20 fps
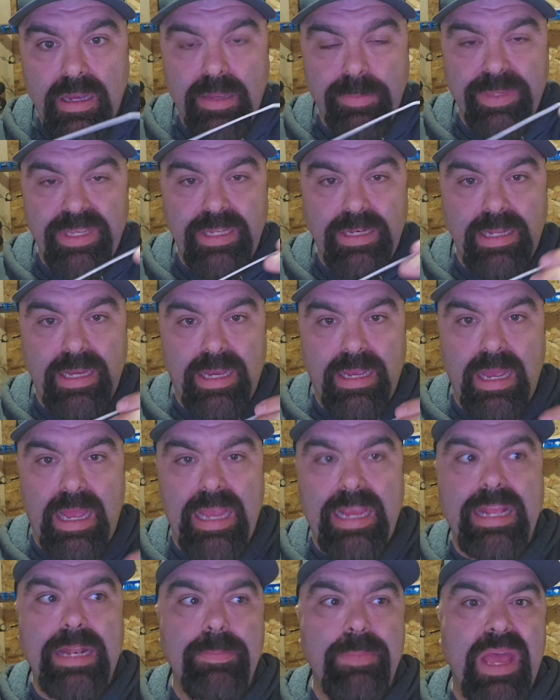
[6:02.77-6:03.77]
I mean, I,
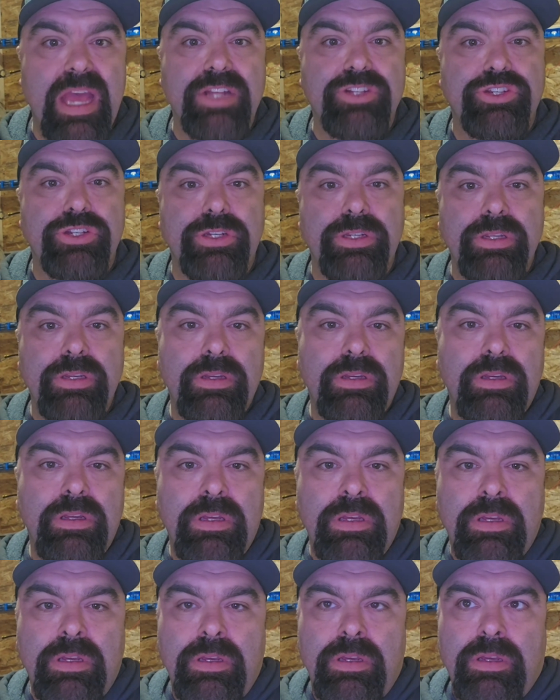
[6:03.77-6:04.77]
I can imagine,
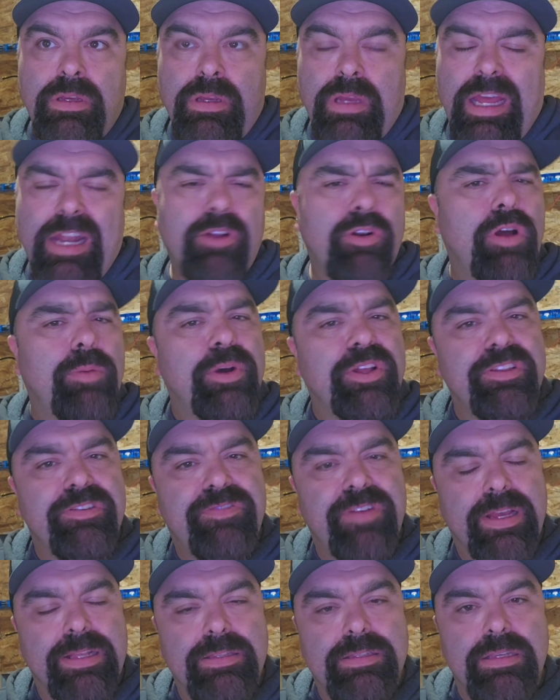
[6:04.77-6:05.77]
I don't know, I'm on the
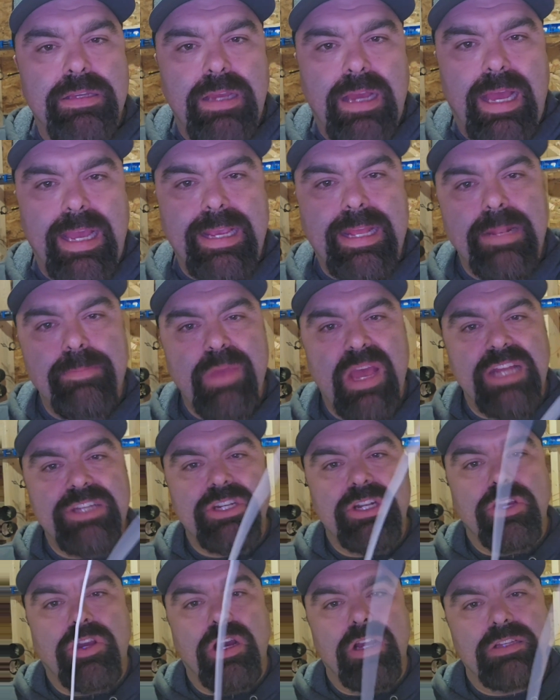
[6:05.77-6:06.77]
fence. I can
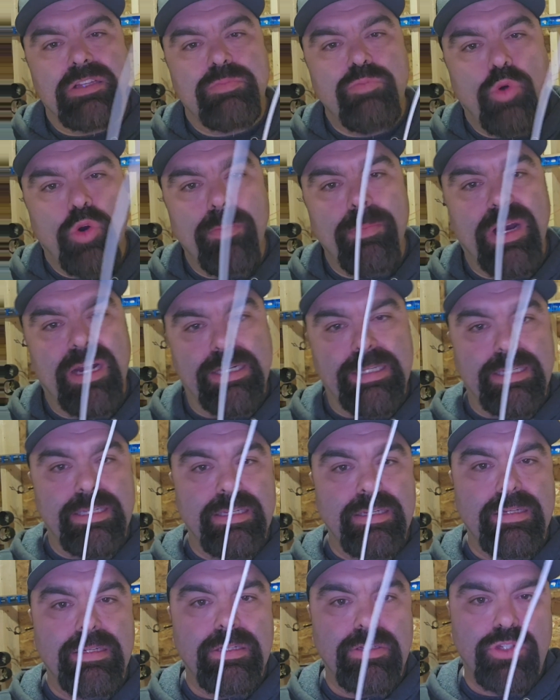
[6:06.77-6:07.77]
imagine it costs more
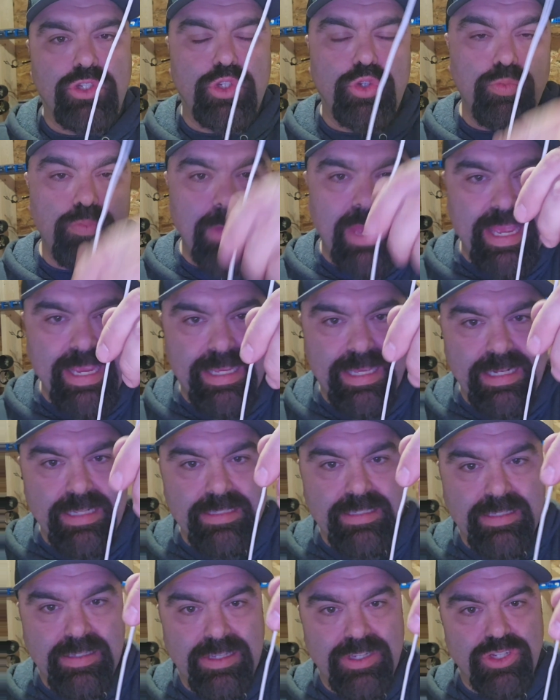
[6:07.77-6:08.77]
money to make an
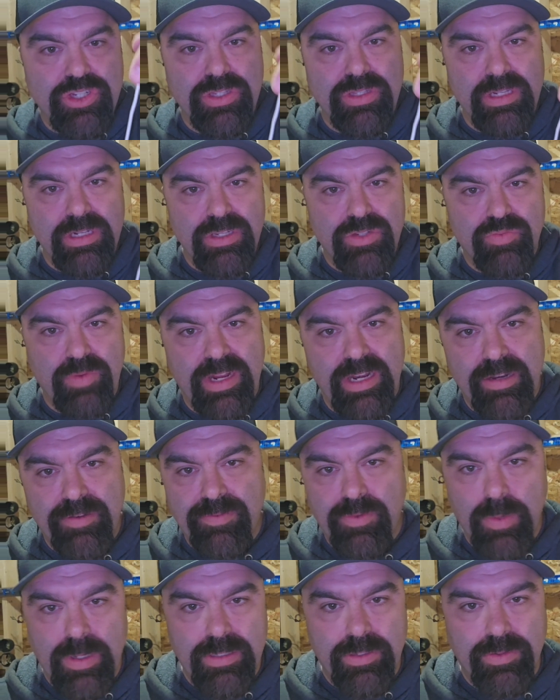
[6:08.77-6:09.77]
installation that is rated
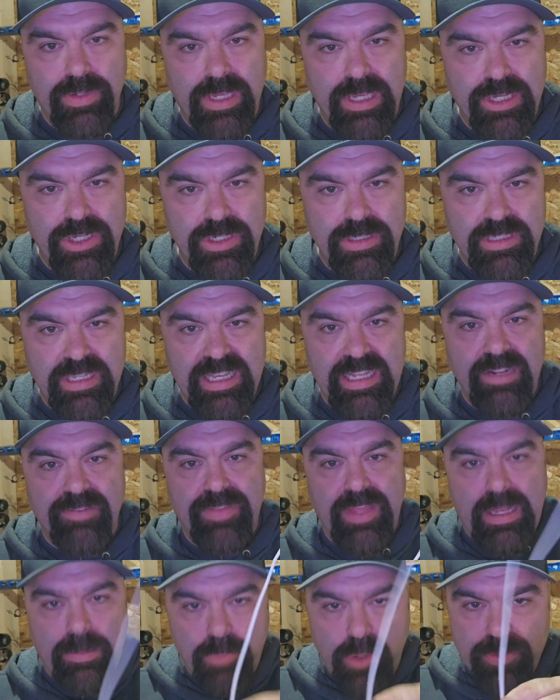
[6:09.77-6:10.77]
for wet locations. And
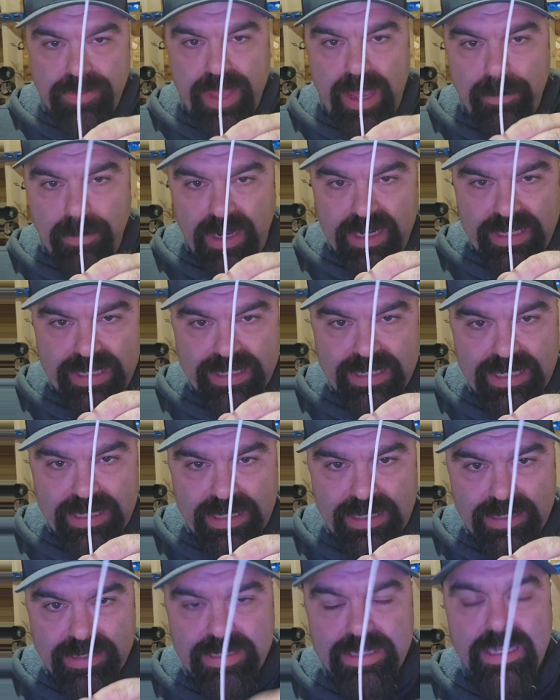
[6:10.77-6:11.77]
if they had put that money into
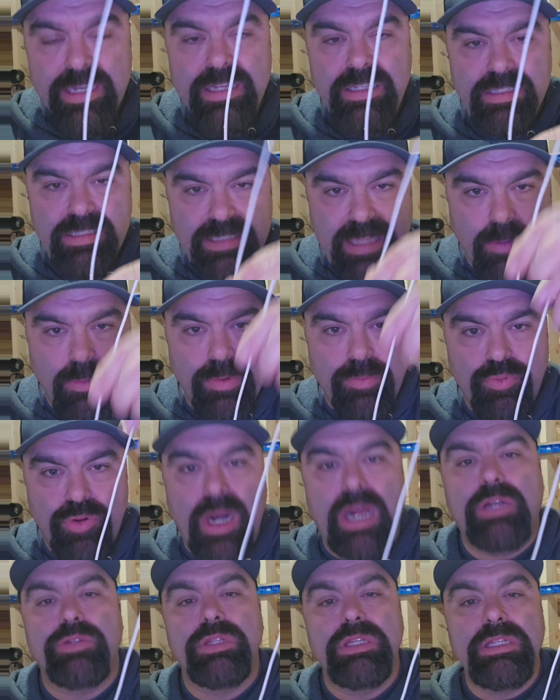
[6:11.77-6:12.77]
this, they would
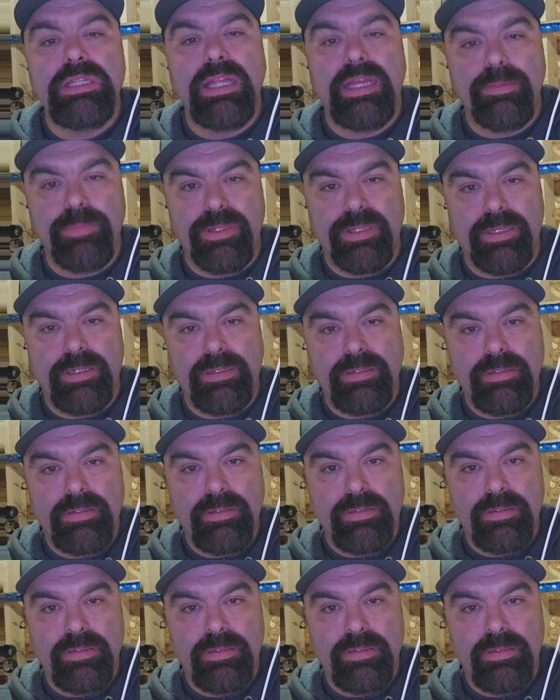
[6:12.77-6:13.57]
proudly label it.